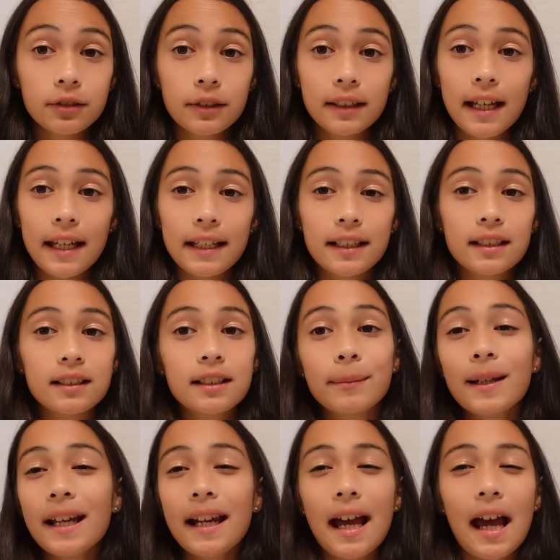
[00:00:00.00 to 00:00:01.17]
or like some
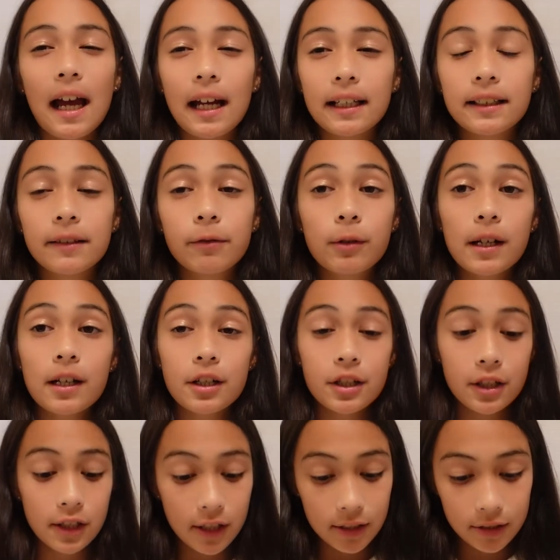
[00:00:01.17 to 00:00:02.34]
kind of active wear
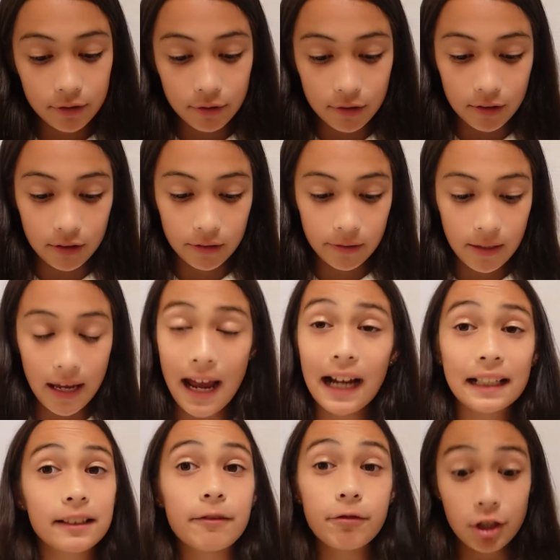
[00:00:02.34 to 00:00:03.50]
shirts or
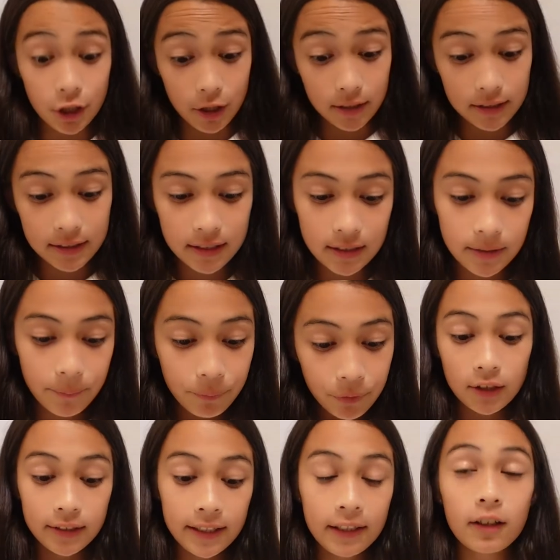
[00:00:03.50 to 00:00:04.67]
active shirts.
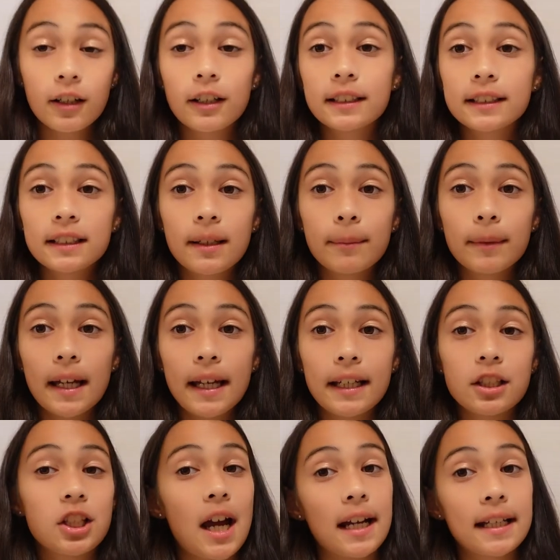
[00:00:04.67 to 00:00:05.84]
13 are some like
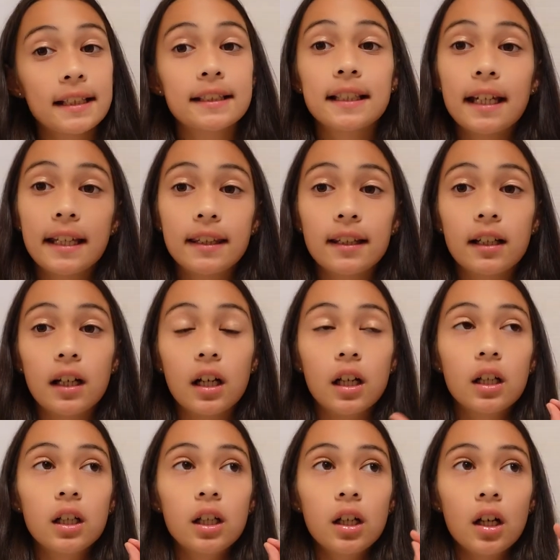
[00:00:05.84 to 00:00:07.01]
jackets like the
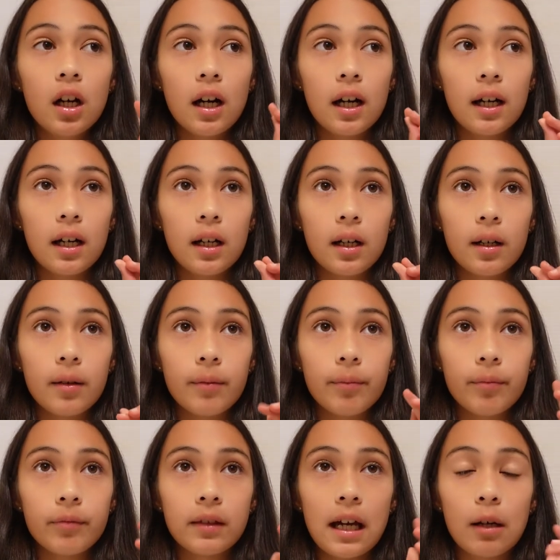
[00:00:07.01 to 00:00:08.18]
um
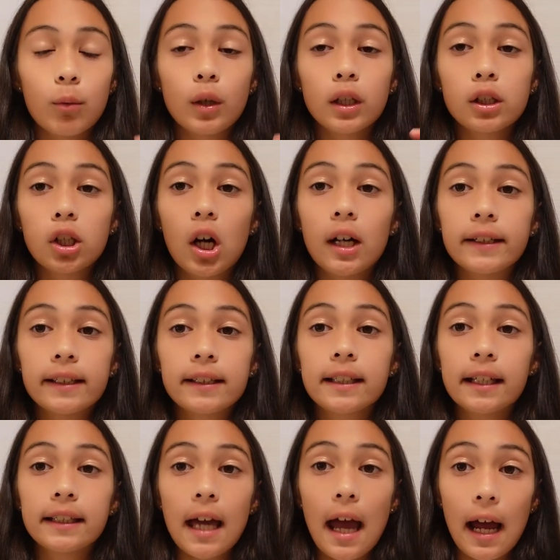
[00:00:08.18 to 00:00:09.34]
that one cloth is
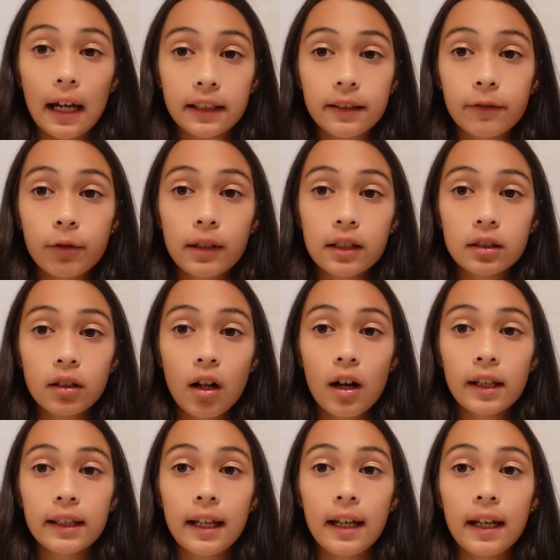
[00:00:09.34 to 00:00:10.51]
like the active wear
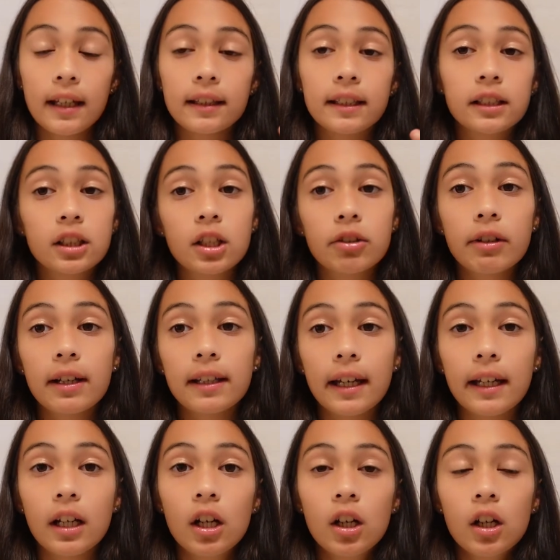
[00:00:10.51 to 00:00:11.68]
cloth and these are great like
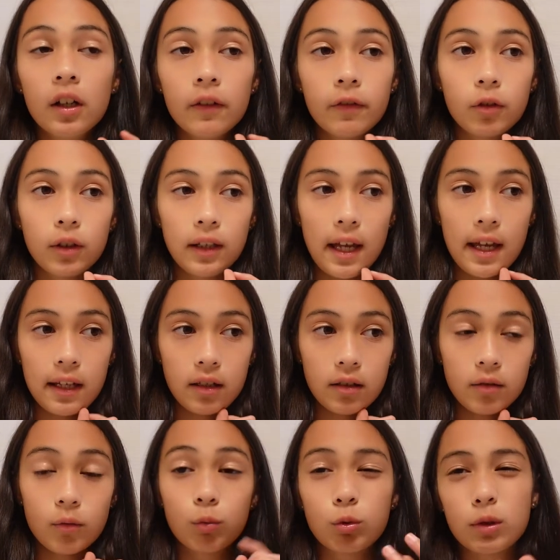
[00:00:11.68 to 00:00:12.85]
for like
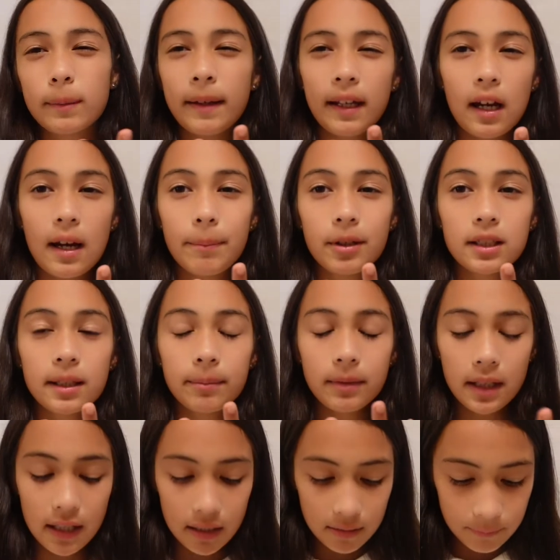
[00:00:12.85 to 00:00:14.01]
warming up or
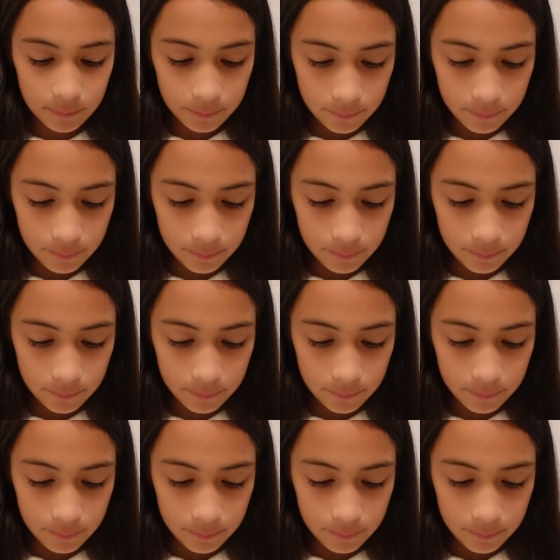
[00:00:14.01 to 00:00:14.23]
something.